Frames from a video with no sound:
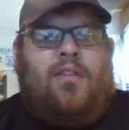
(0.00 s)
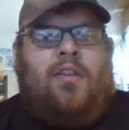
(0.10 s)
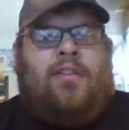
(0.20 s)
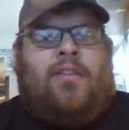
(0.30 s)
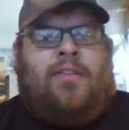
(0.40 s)

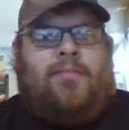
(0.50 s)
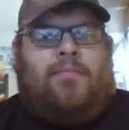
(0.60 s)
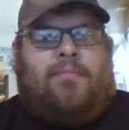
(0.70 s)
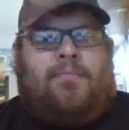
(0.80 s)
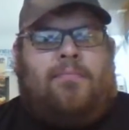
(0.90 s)
And
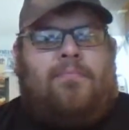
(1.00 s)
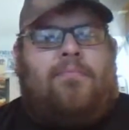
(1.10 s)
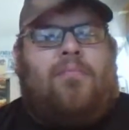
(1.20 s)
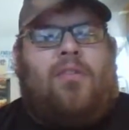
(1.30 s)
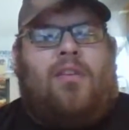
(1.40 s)
then
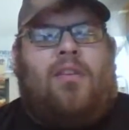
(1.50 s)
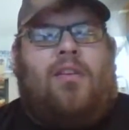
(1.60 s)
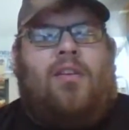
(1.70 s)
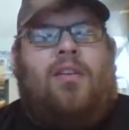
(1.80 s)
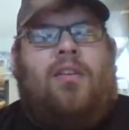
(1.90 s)

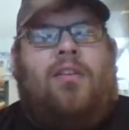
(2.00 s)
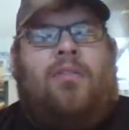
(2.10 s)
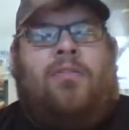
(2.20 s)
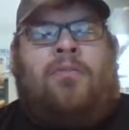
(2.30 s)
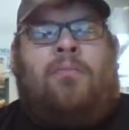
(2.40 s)

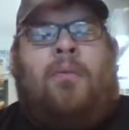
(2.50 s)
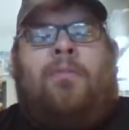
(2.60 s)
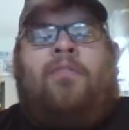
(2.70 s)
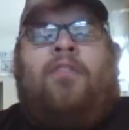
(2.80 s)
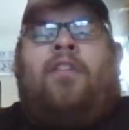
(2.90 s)
there's a small
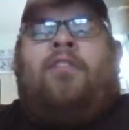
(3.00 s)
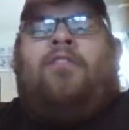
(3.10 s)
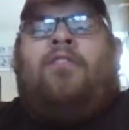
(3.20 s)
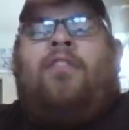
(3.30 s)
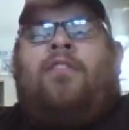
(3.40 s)

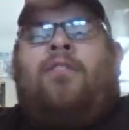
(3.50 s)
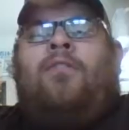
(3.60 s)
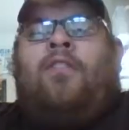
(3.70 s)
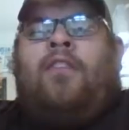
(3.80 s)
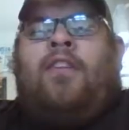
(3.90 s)
percentage that's
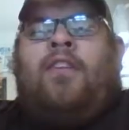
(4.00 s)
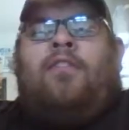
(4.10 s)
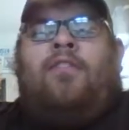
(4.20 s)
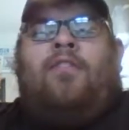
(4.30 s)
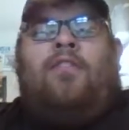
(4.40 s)
using
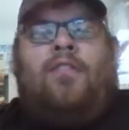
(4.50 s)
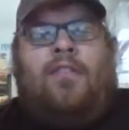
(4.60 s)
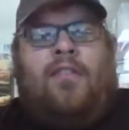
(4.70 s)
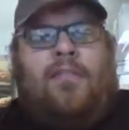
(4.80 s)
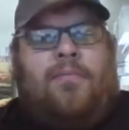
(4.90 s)
Linux.
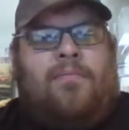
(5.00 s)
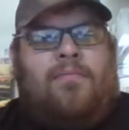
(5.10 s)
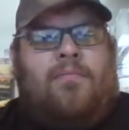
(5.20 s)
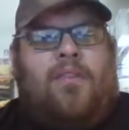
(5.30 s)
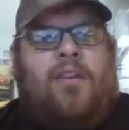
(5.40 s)

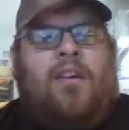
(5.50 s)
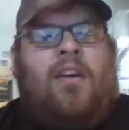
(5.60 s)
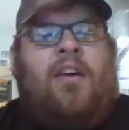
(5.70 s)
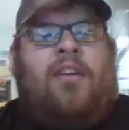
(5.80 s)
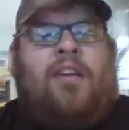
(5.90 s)

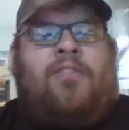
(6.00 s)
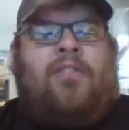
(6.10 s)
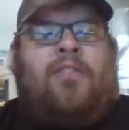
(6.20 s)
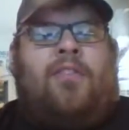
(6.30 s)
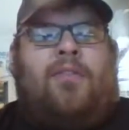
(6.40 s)
And
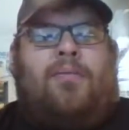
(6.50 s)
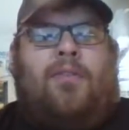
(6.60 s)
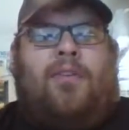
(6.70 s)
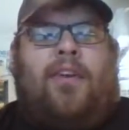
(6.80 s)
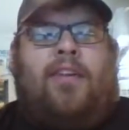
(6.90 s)
actually,
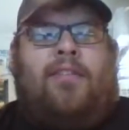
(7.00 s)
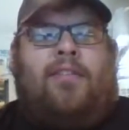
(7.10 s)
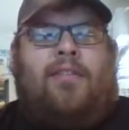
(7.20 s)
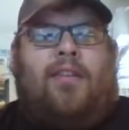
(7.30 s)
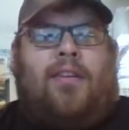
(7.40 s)
looking at
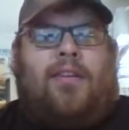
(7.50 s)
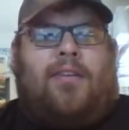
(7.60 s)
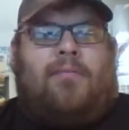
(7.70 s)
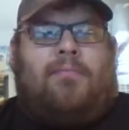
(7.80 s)
like